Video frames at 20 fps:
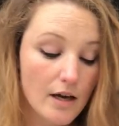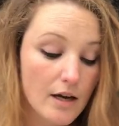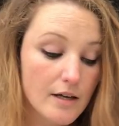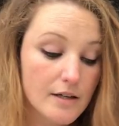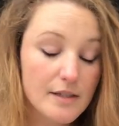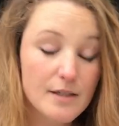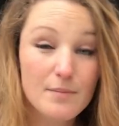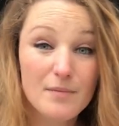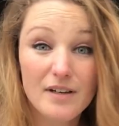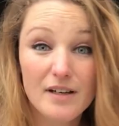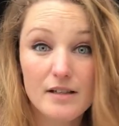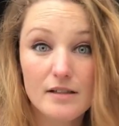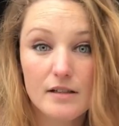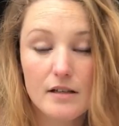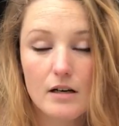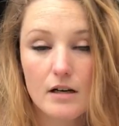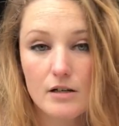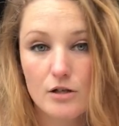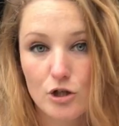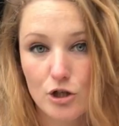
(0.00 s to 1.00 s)
Some things that
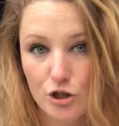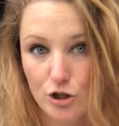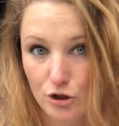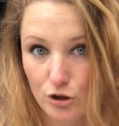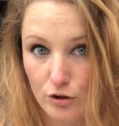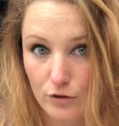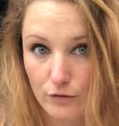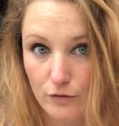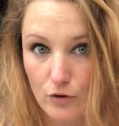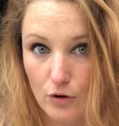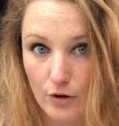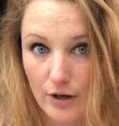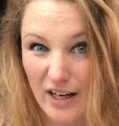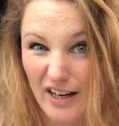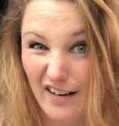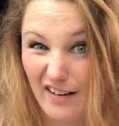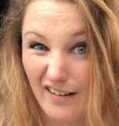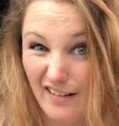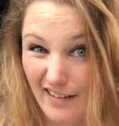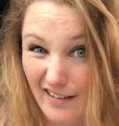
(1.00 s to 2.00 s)
I should have got
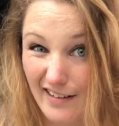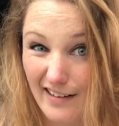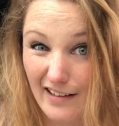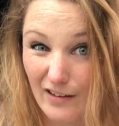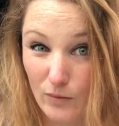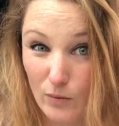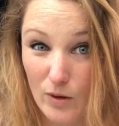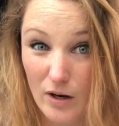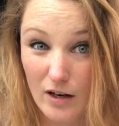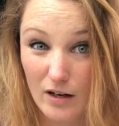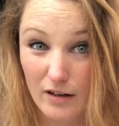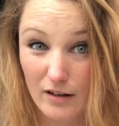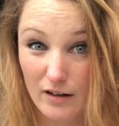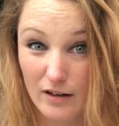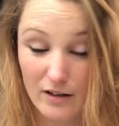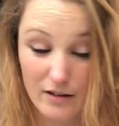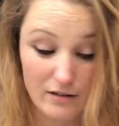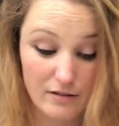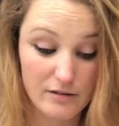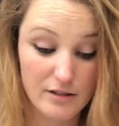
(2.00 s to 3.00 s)
in a little while
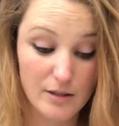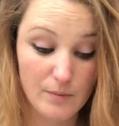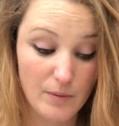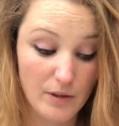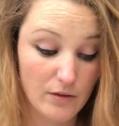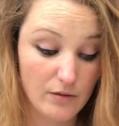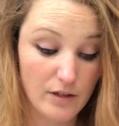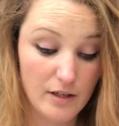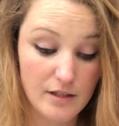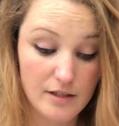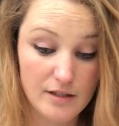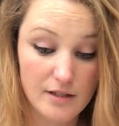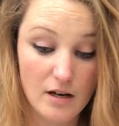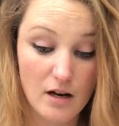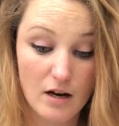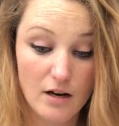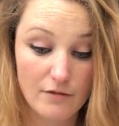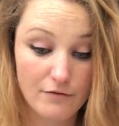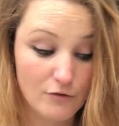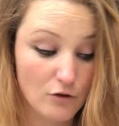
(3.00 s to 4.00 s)
ago, to be honest.
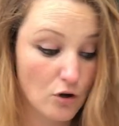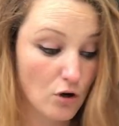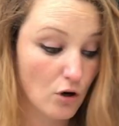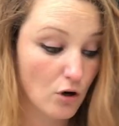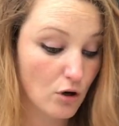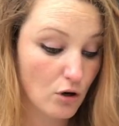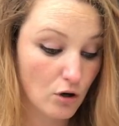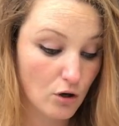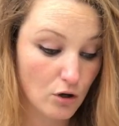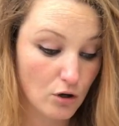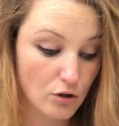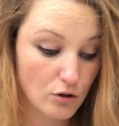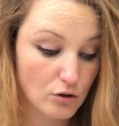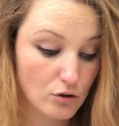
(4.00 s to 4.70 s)
I've got